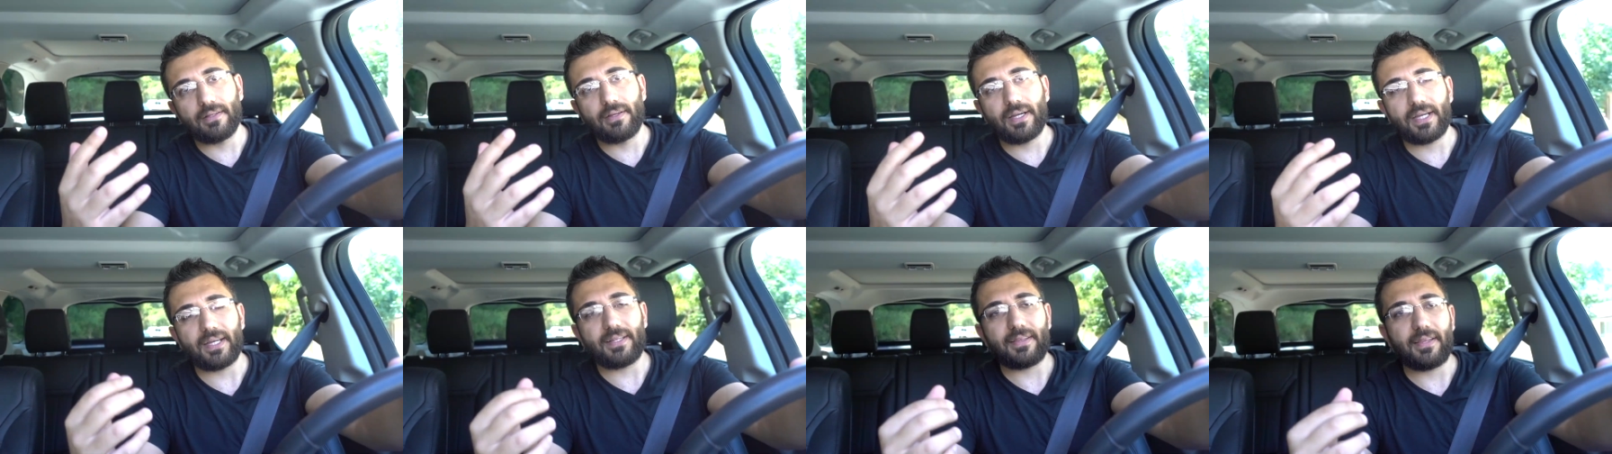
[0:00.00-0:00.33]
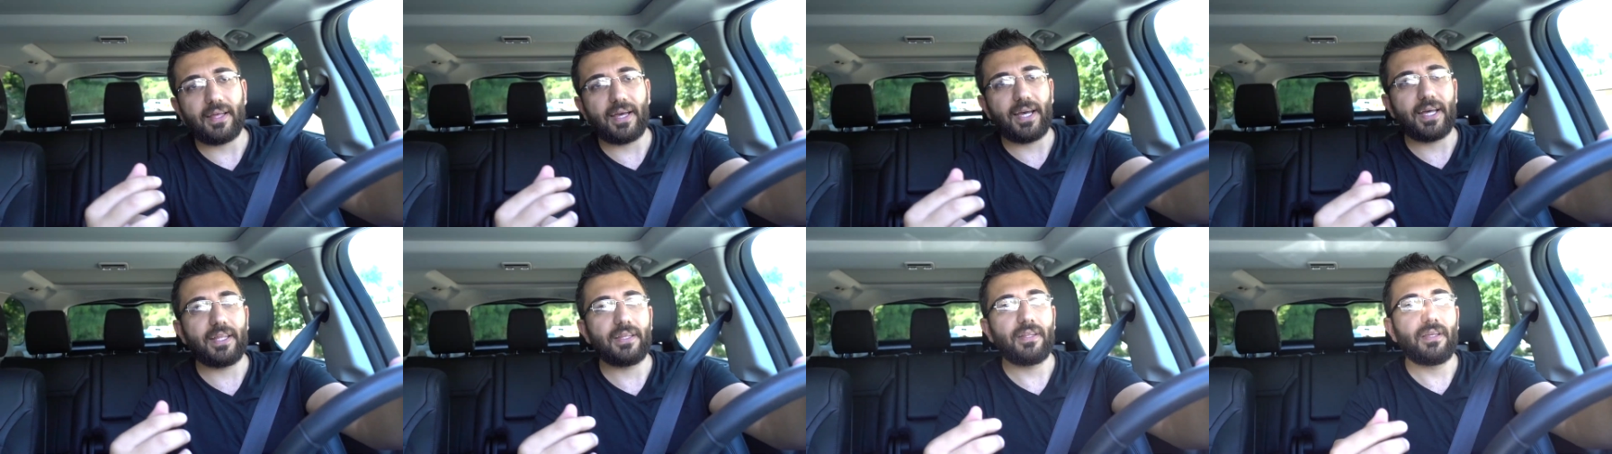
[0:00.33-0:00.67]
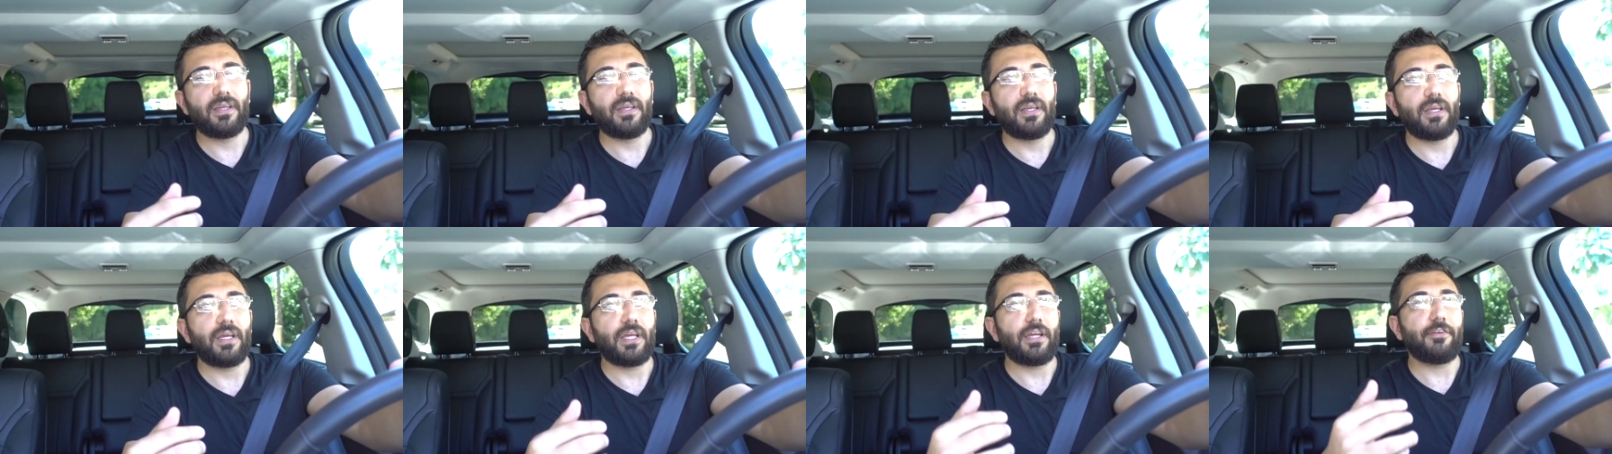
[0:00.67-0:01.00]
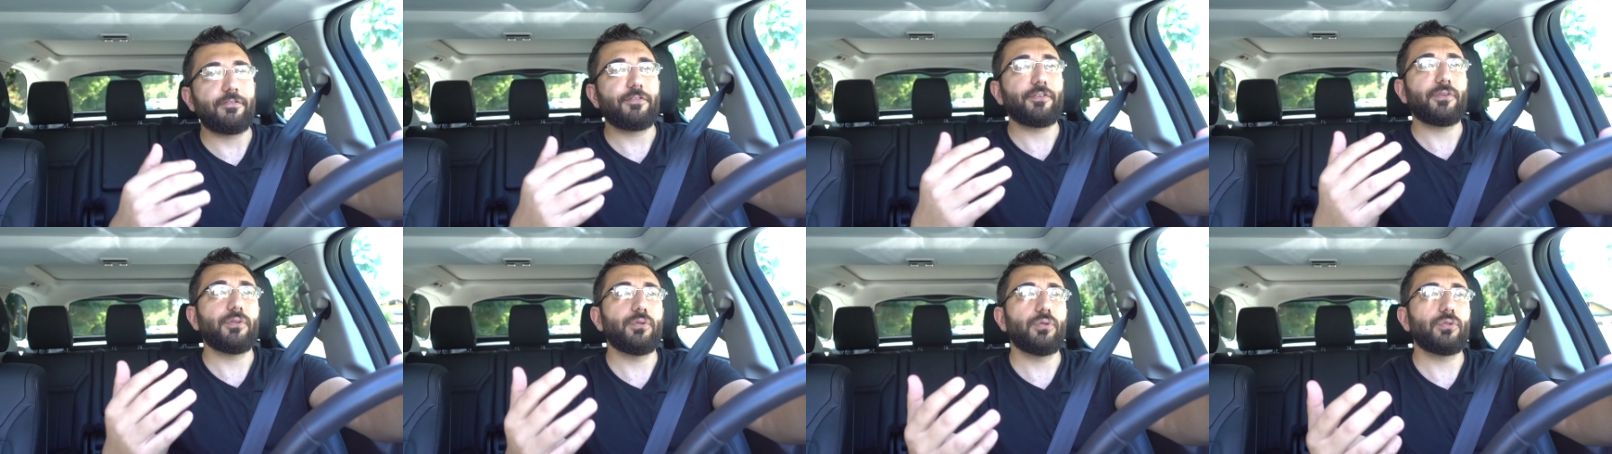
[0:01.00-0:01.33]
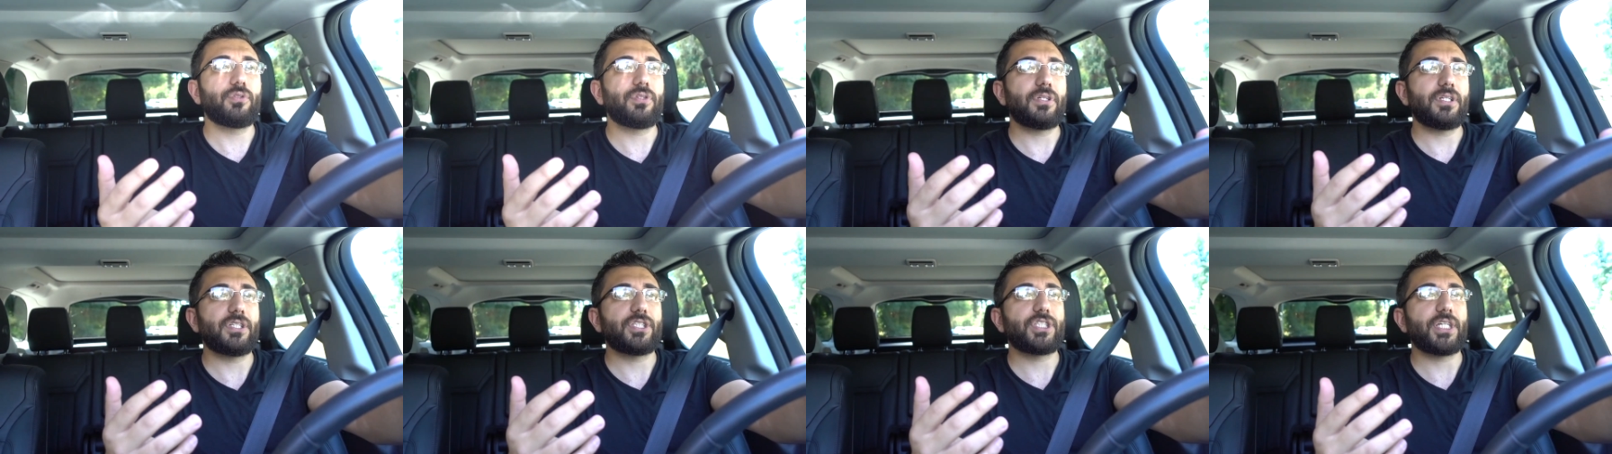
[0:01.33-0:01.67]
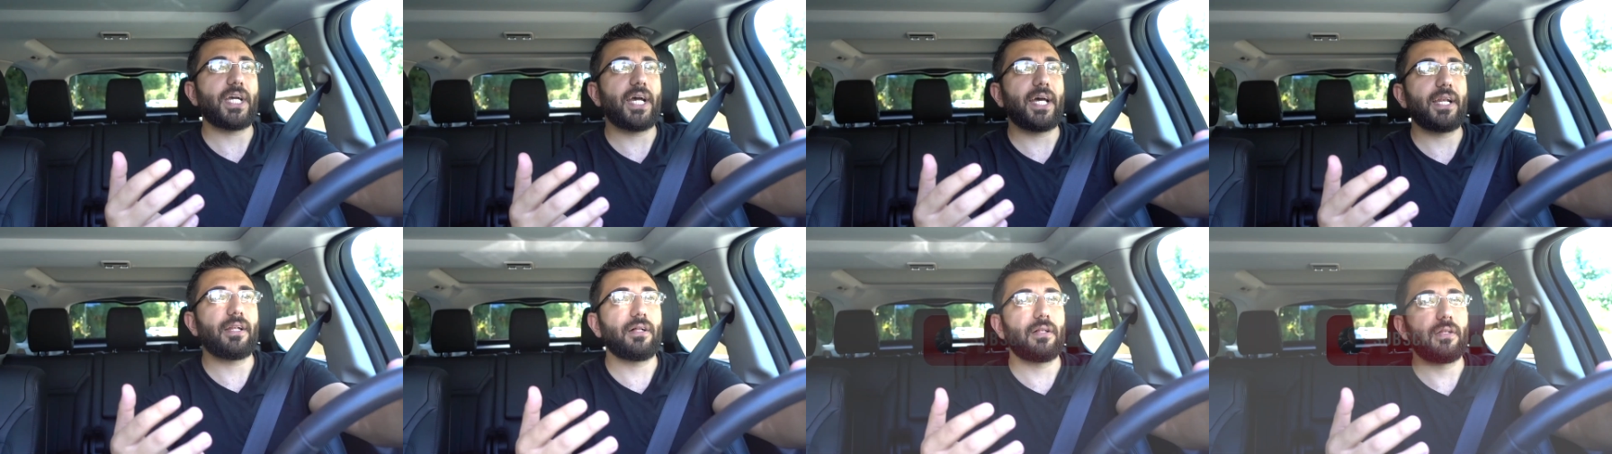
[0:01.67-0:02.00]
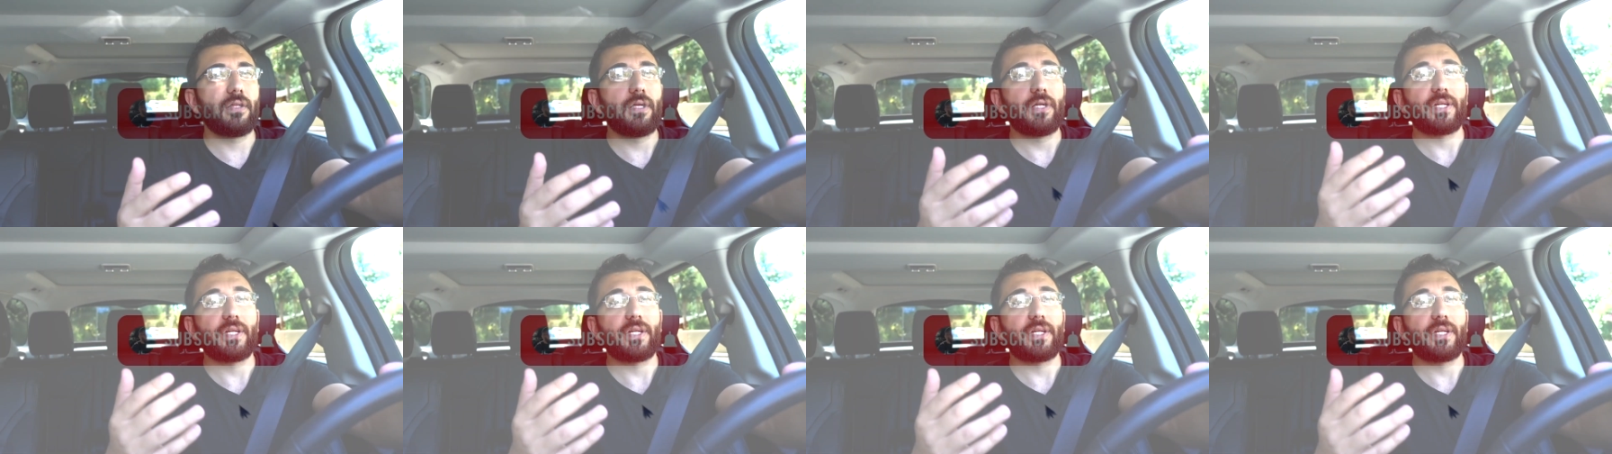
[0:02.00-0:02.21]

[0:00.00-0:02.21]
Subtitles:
look at that. If you're new to the channel,